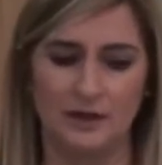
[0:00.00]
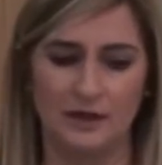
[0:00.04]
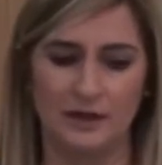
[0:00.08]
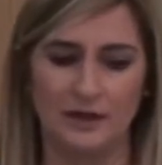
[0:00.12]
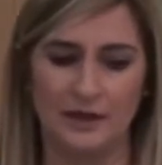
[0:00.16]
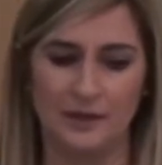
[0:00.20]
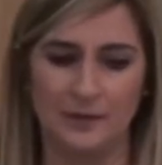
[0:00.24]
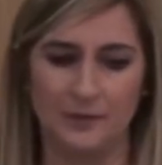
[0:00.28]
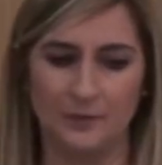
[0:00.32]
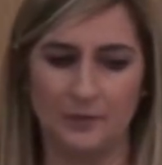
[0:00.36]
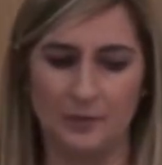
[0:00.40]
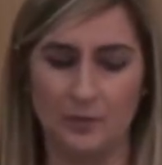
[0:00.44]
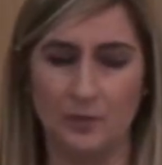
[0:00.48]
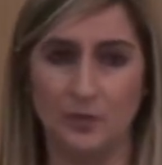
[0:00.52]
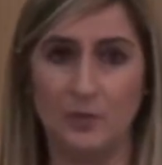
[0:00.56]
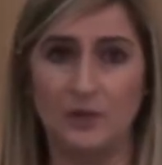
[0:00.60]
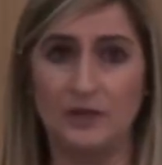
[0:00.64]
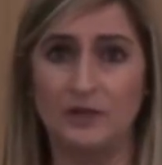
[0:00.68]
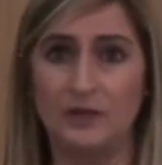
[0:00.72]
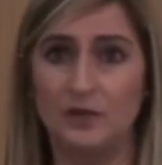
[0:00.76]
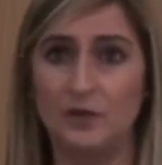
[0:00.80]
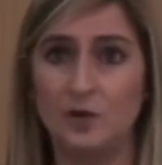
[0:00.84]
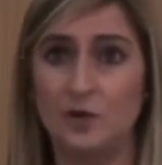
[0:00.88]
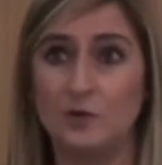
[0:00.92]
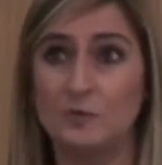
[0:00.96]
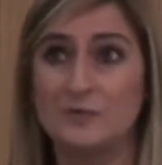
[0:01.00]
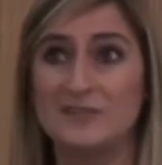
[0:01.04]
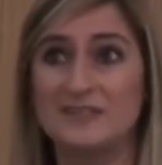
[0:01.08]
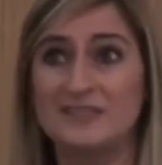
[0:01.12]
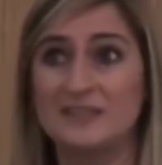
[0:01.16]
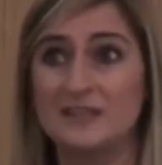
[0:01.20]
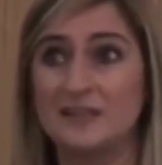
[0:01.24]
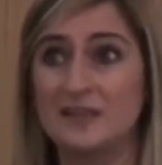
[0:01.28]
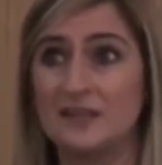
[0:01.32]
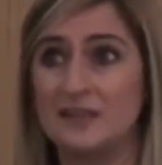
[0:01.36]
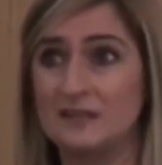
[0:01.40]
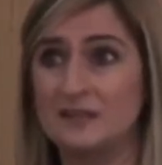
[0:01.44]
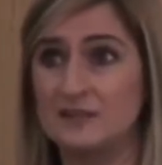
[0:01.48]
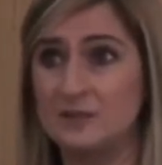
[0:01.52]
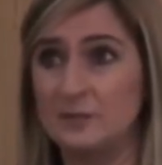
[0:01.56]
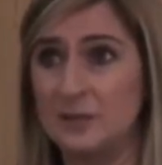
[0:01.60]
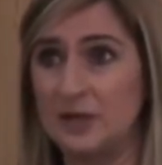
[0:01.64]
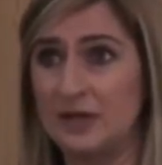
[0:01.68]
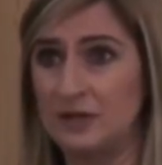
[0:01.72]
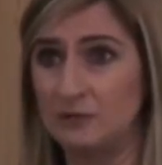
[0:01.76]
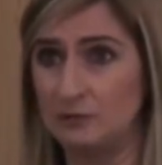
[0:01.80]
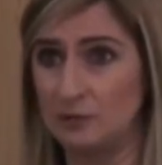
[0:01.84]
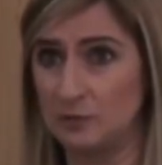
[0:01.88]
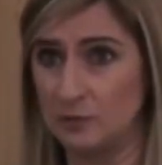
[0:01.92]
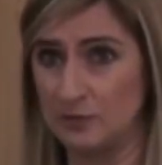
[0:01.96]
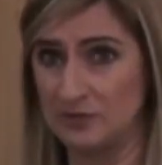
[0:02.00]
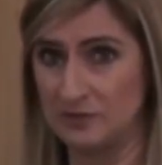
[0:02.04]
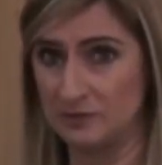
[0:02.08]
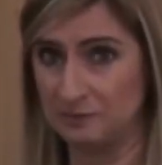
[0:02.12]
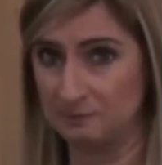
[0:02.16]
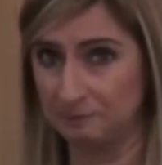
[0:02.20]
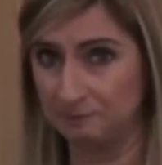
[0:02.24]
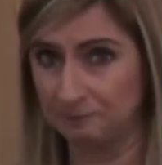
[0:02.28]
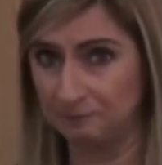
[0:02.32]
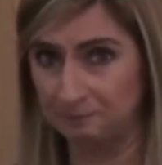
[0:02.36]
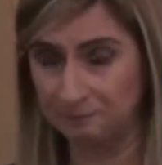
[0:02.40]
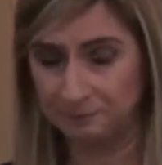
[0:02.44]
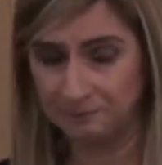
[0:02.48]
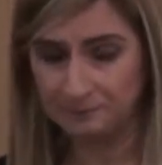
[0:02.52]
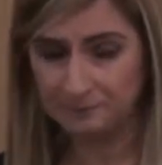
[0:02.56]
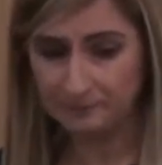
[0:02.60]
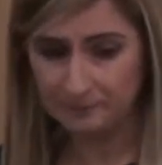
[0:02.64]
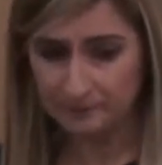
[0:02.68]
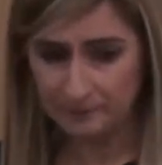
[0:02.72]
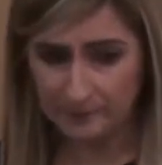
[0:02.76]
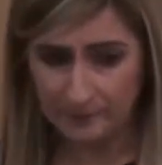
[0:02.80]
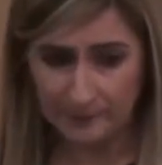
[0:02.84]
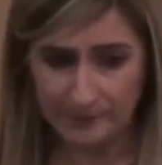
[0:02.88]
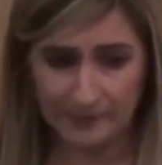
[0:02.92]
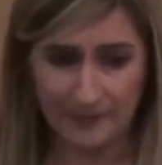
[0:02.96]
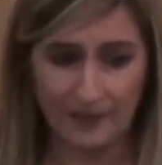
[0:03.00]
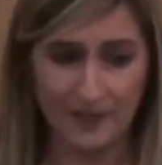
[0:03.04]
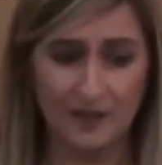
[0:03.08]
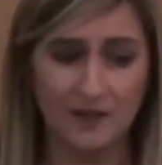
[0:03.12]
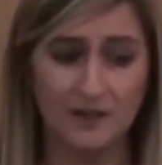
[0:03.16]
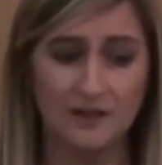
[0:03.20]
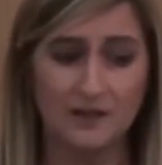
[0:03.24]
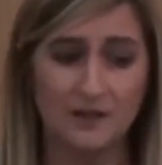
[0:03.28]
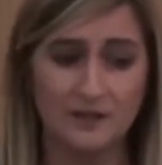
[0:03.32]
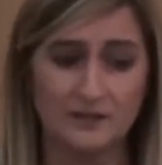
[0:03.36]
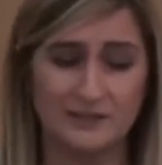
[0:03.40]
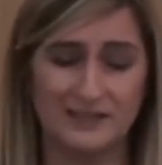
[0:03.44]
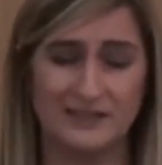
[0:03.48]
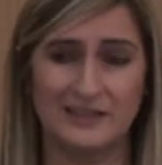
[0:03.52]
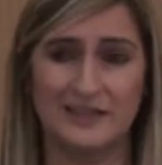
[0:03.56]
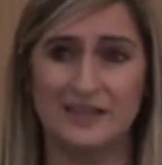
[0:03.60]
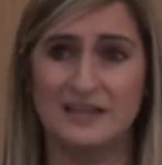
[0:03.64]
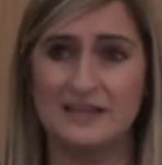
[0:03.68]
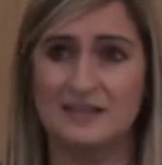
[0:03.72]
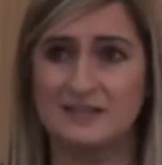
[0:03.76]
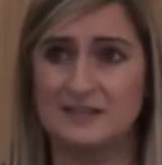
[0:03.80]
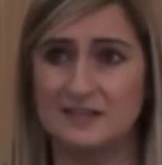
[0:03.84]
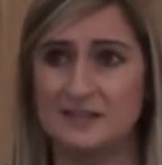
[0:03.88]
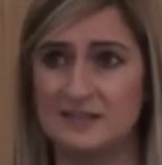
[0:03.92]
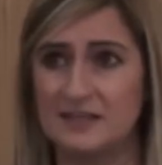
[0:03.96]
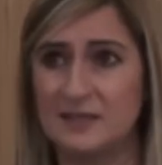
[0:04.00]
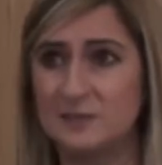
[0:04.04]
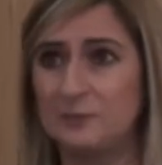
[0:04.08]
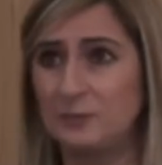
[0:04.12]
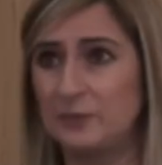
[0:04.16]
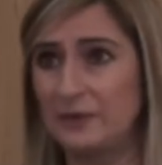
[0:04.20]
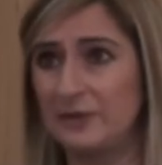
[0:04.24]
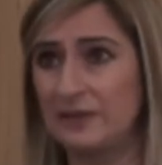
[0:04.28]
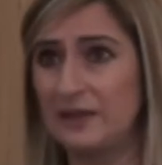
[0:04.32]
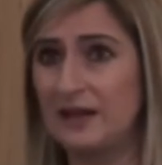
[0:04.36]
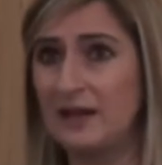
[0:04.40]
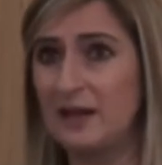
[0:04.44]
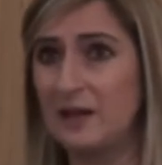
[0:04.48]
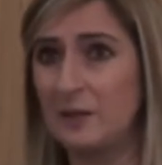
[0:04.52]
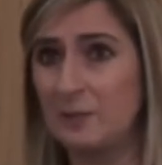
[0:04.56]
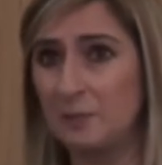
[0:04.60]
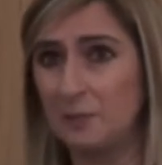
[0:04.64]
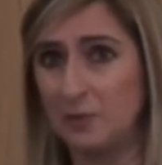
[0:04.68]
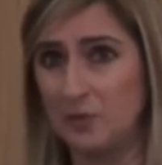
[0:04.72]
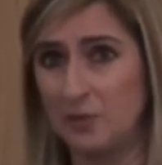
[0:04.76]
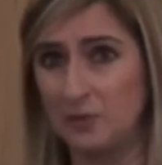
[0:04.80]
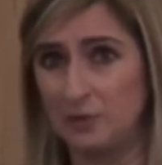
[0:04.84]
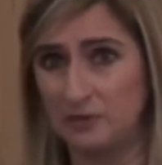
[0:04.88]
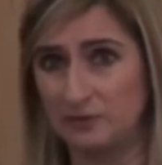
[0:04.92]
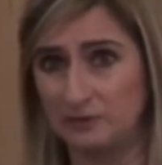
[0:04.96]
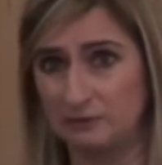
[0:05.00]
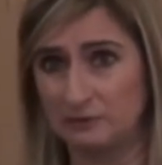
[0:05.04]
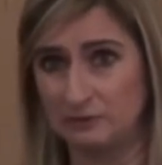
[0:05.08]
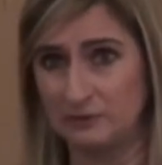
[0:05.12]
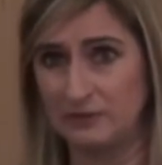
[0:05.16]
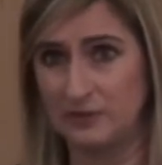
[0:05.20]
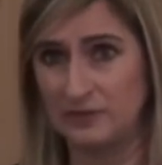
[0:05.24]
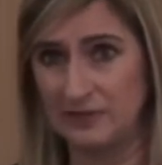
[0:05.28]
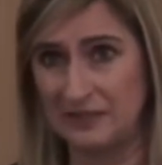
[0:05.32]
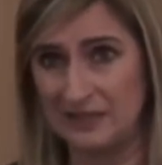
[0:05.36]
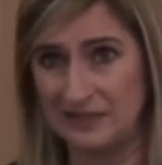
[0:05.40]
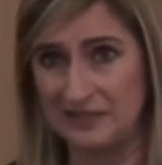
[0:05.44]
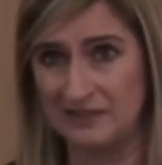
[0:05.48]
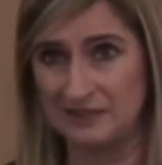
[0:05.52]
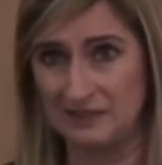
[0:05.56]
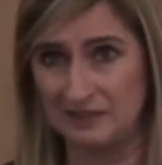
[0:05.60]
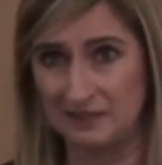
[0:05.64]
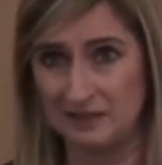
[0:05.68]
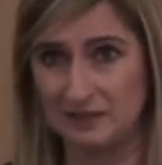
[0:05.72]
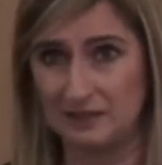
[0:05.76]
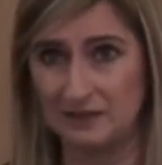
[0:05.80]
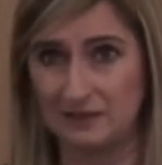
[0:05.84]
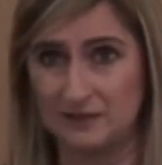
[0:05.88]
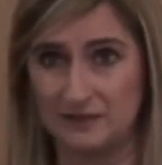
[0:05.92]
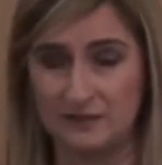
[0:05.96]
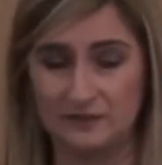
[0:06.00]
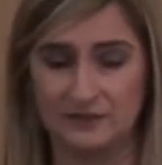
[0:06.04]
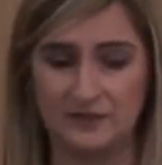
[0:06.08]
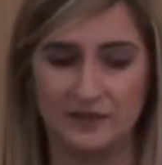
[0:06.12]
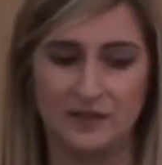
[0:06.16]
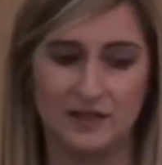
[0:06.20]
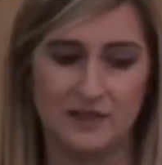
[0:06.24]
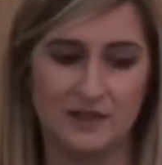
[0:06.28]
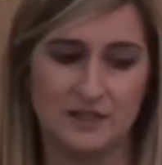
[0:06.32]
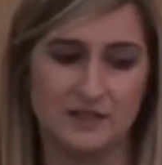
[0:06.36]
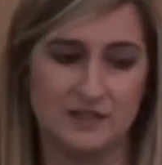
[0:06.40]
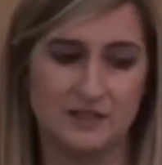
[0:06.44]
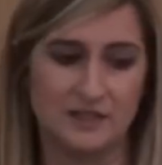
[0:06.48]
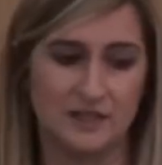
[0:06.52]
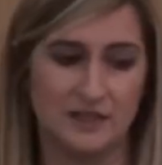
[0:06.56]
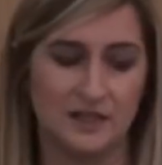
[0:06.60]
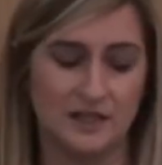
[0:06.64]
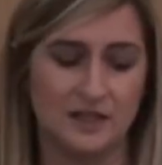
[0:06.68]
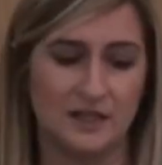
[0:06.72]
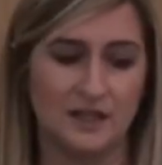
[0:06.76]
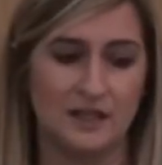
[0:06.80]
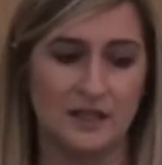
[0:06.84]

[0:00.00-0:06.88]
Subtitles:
When it comes to kids' bedrooms, a lot of kids sleep with the lamp on. They need a kind of a light.